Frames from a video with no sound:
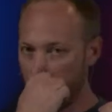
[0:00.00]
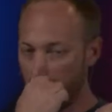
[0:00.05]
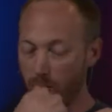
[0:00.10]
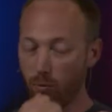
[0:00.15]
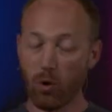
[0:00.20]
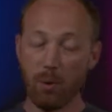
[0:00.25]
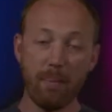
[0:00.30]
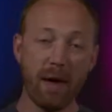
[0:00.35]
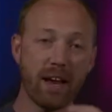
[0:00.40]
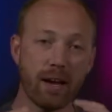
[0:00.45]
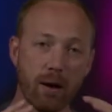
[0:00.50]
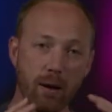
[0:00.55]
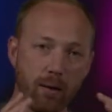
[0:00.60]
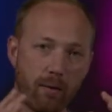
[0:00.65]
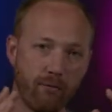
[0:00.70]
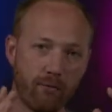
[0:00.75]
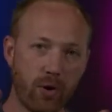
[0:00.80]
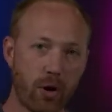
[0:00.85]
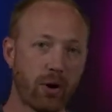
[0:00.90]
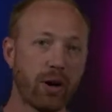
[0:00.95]
make a
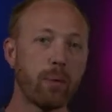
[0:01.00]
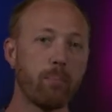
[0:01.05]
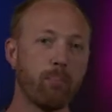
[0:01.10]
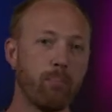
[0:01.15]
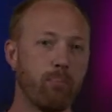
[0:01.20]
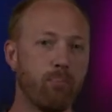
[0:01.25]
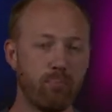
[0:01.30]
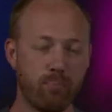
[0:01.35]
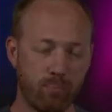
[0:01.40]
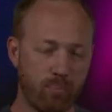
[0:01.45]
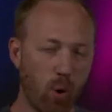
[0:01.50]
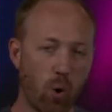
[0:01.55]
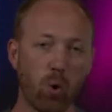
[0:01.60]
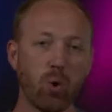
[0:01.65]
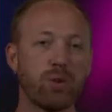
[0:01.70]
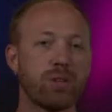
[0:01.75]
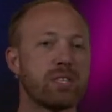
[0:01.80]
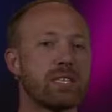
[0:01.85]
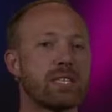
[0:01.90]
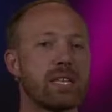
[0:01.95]
very
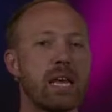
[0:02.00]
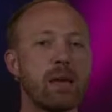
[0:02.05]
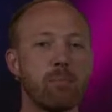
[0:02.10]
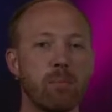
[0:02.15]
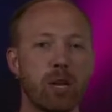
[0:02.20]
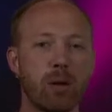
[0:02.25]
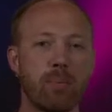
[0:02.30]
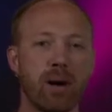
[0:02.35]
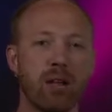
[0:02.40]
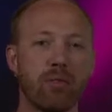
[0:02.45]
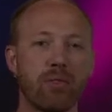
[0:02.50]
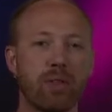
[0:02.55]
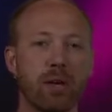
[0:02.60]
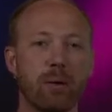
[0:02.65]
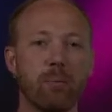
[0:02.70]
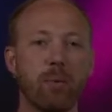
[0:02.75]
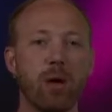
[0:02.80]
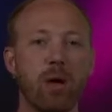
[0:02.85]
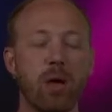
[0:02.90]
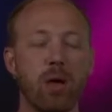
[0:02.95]
bold statement about them.
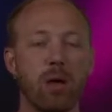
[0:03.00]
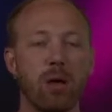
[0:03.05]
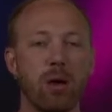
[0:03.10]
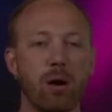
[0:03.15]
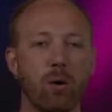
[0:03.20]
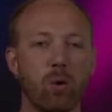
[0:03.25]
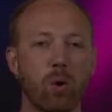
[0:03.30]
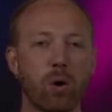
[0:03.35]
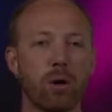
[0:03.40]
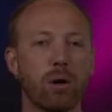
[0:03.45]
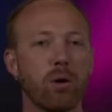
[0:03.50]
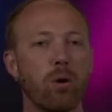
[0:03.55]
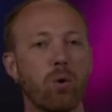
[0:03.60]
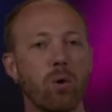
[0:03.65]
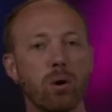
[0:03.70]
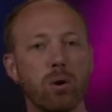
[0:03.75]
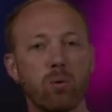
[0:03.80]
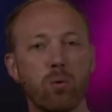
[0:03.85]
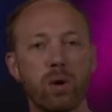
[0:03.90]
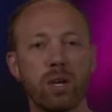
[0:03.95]

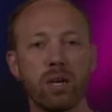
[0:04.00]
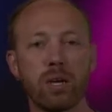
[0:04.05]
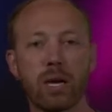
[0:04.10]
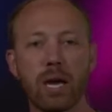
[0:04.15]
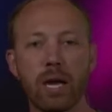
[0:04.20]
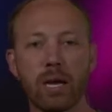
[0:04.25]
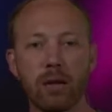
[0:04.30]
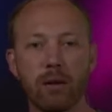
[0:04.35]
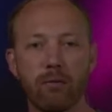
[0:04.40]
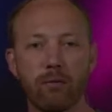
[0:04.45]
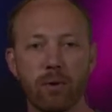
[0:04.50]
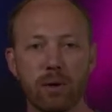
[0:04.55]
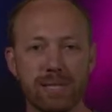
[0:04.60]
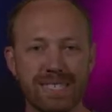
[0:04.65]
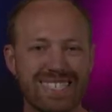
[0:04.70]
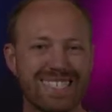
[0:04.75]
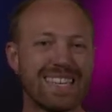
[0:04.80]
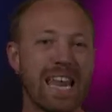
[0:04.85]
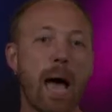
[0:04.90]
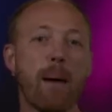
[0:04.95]
Or we kind of
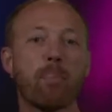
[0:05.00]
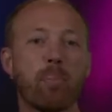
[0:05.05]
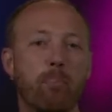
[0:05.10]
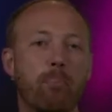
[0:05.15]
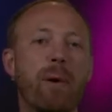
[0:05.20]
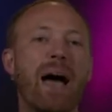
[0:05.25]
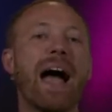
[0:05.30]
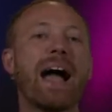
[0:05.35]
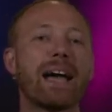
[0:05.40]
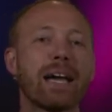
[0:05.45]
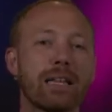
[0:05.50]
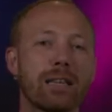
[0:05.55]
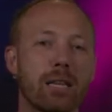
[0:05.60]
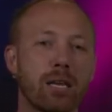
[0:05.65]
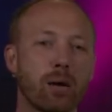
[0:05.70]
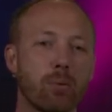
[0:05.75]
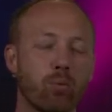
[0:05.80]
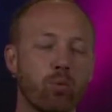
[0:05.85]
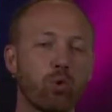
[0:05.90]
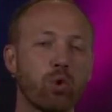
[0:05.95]
snap back at
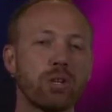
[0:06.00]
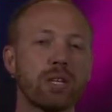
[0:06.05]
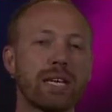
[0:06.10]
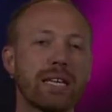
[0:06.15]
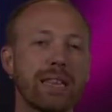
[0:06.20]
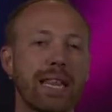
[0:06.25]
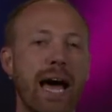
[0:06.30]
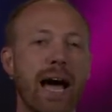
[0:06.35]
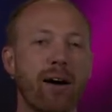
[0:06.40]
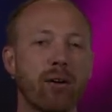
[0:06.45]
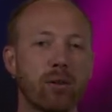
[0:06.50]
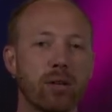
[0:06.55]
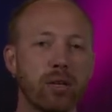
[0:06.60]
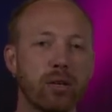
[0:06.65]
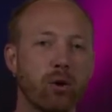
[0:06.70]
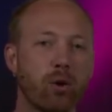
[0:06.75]
them really loudly,